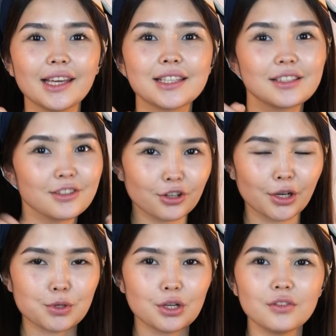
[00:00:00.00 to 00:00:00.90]
in the
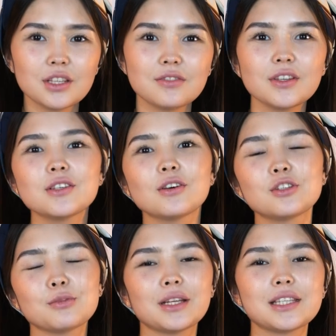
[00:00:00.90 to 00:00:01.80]
description of this video
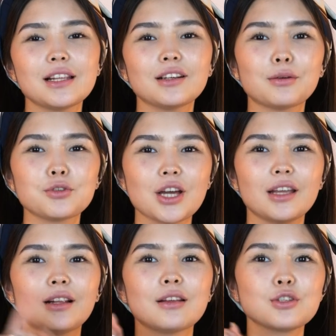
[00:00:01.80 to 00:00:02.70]
to my Telegram
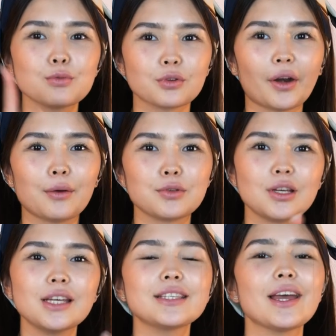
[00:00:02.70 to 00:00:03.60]
channel, subscribe to
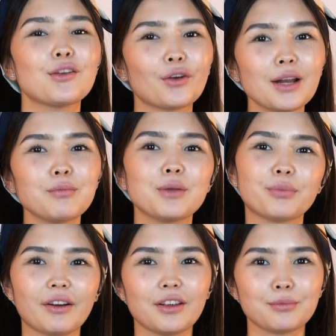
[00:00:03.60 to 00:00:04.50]
it, and write me in
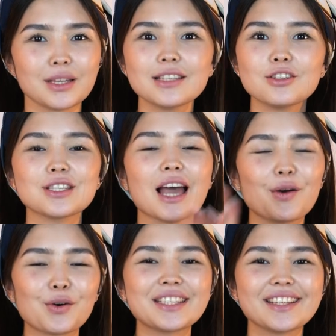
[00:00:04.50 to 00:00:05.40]
private messages I
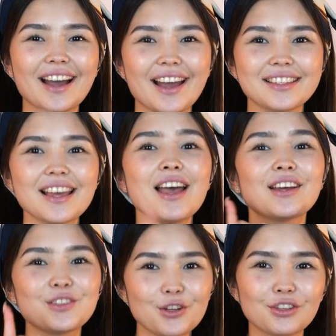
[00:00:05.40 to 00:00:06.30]
want a guide.
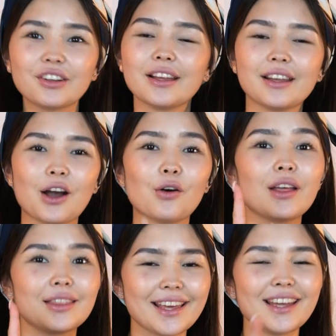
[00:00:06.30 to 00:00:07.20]
Do it right now,
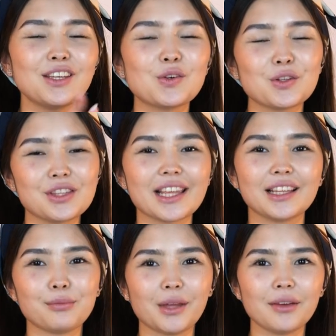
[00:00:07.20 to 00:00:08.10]
and then you will
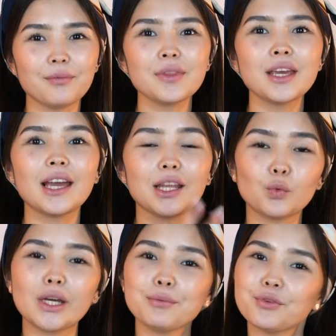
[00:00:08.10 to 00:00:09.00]
thank me. And
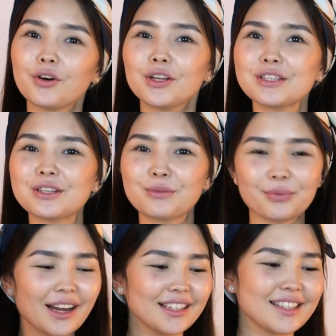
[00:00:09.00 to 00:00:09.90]
we move on to
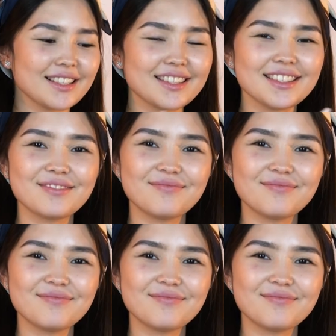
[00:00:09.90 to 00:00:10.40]
practice.